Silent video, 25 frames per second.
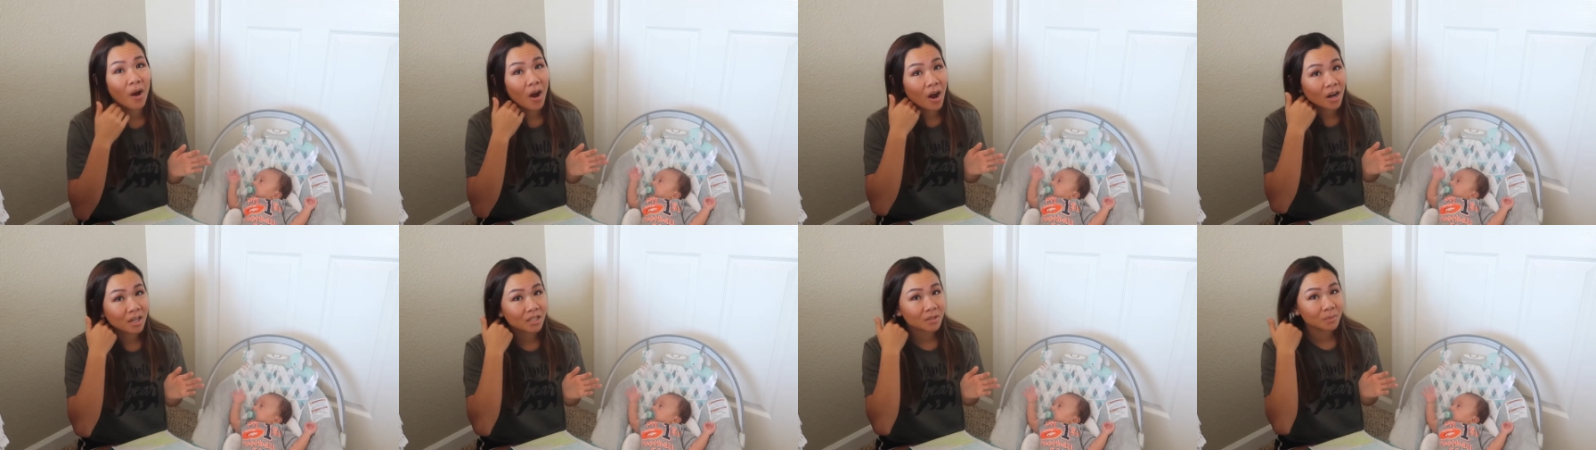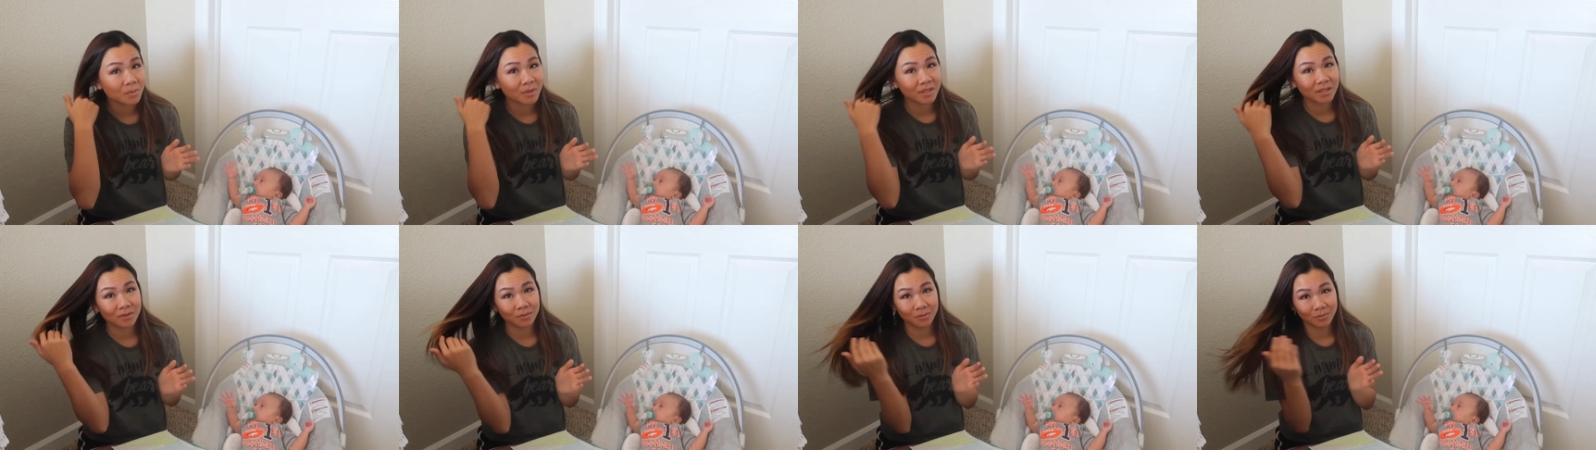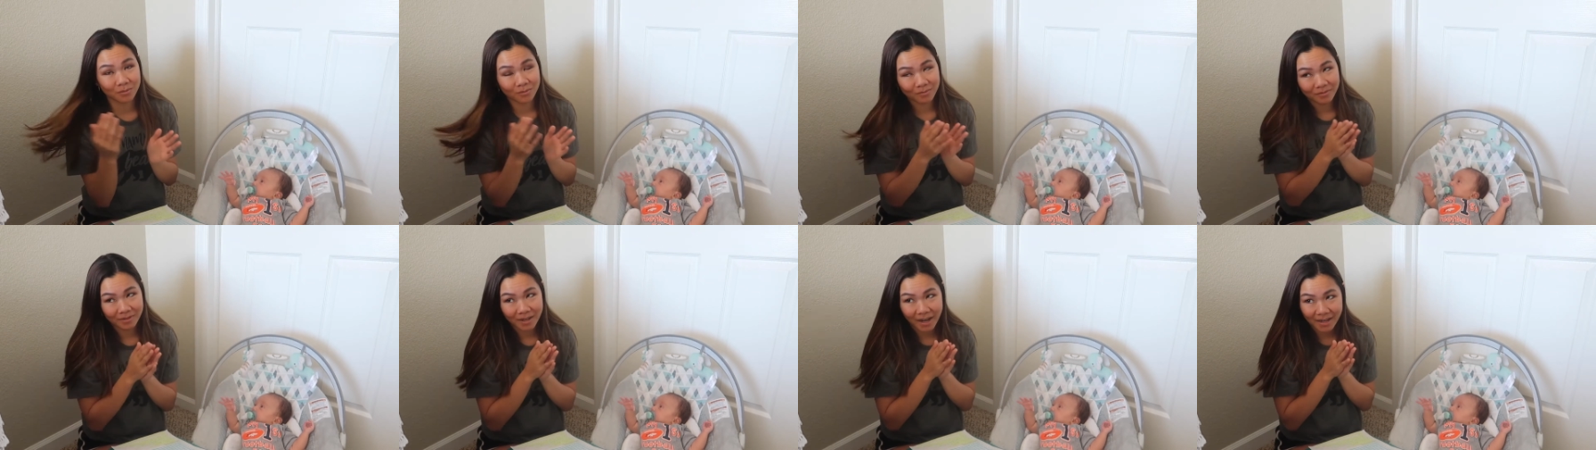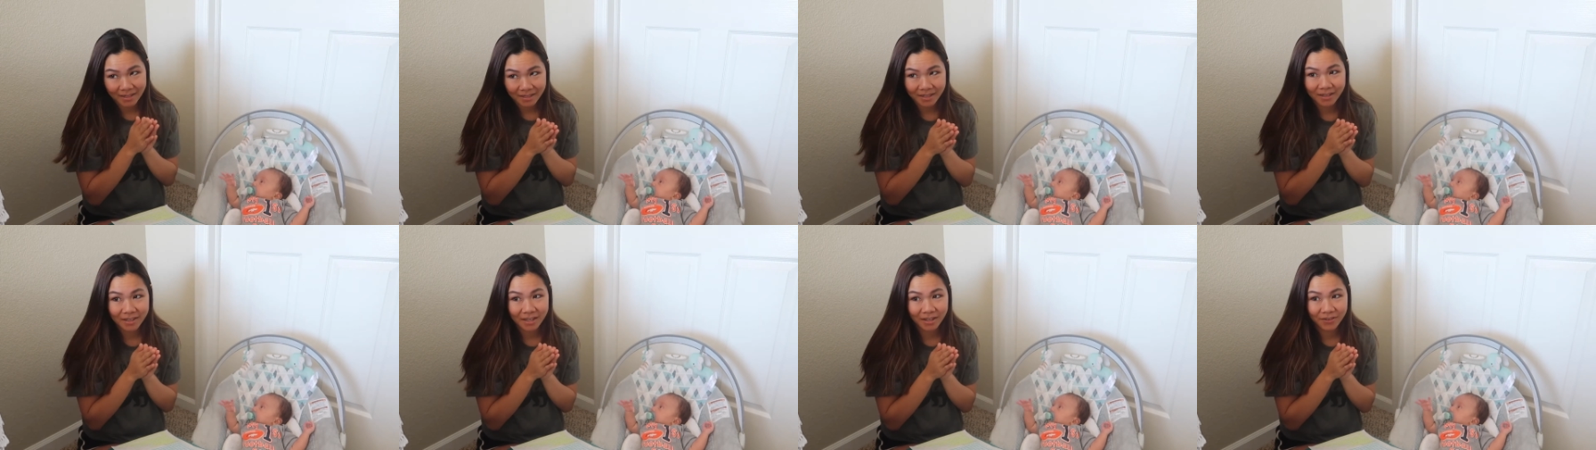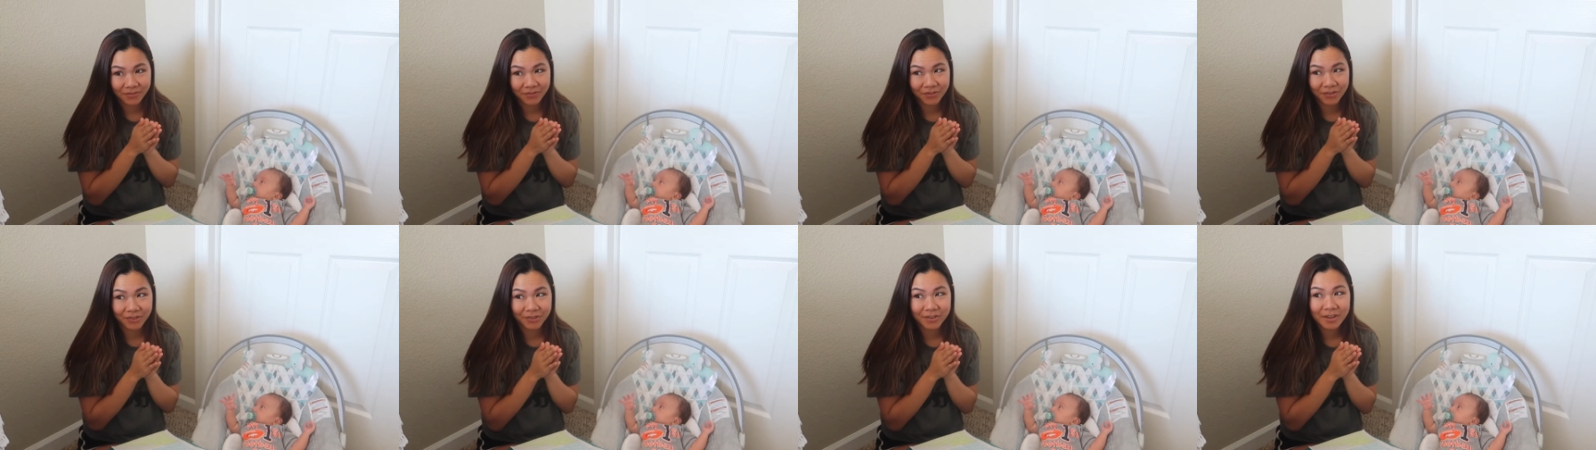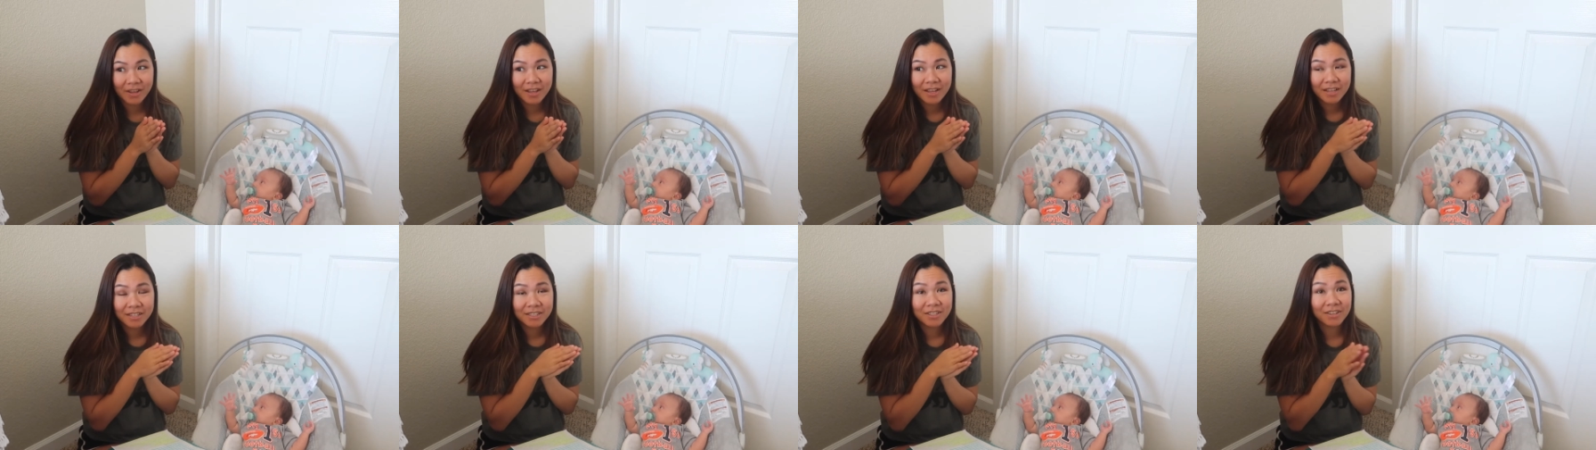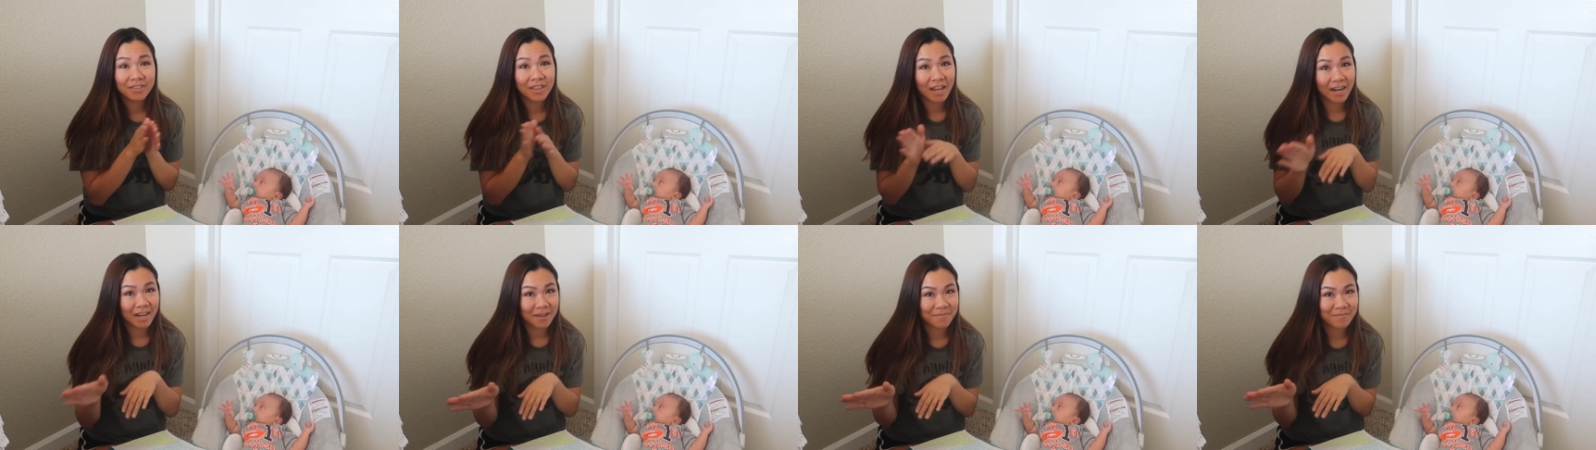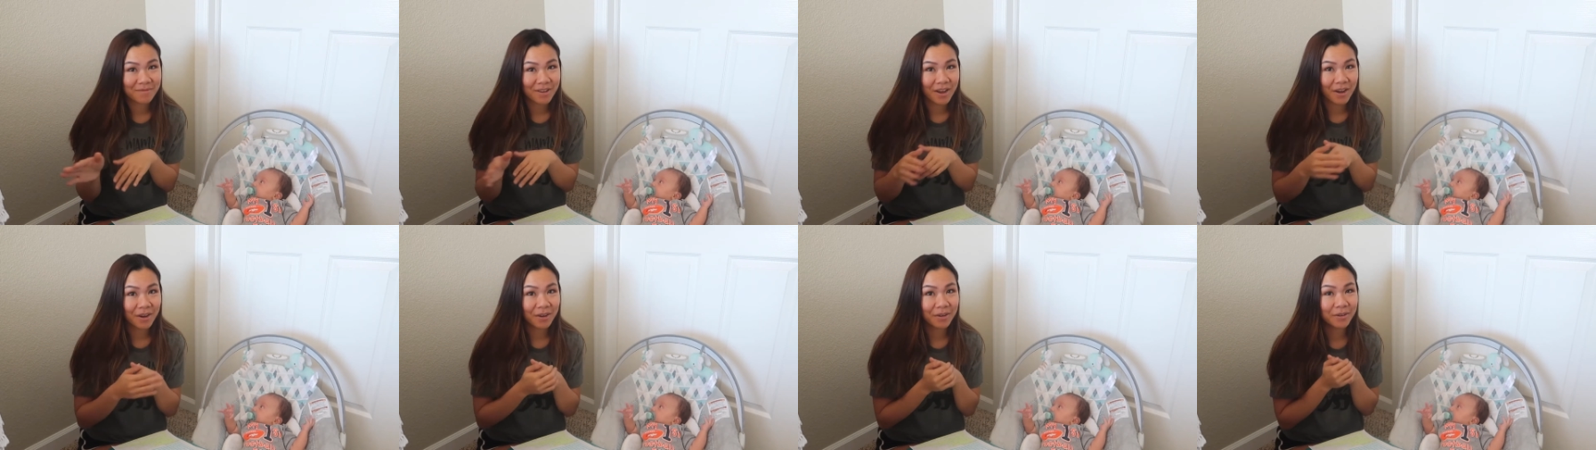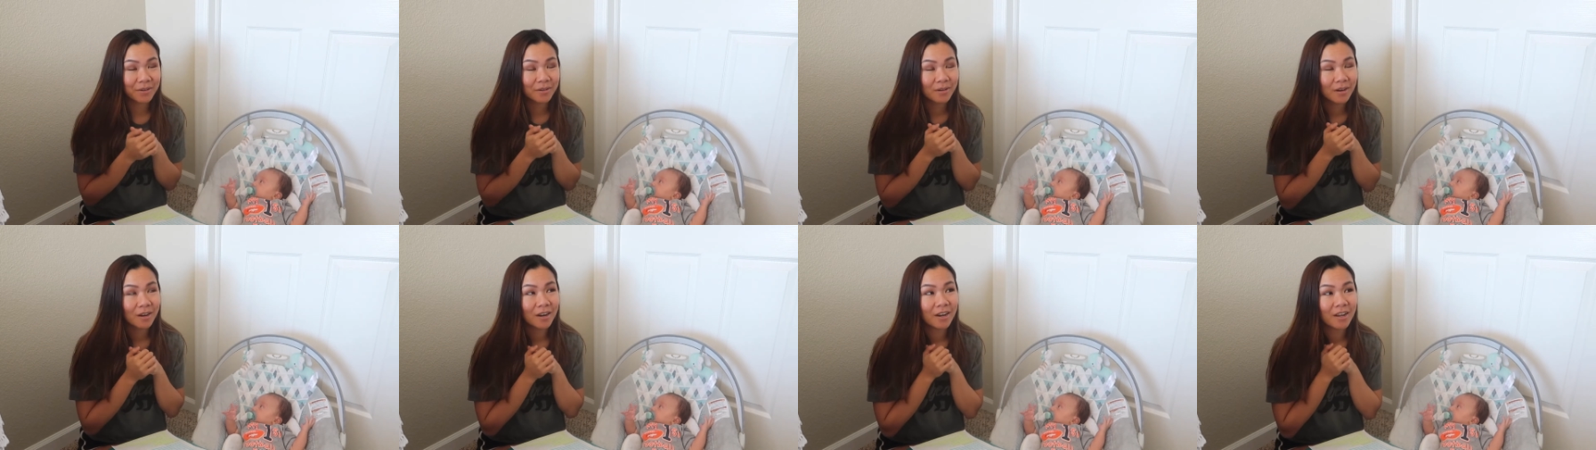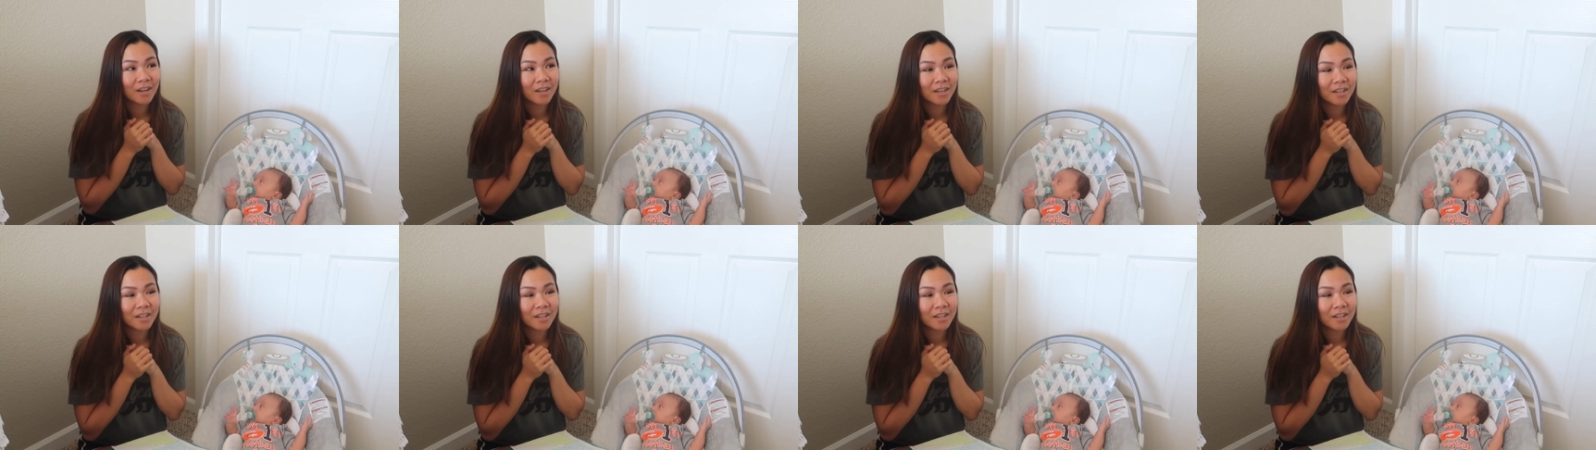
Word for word: boss was nice enough to let him go.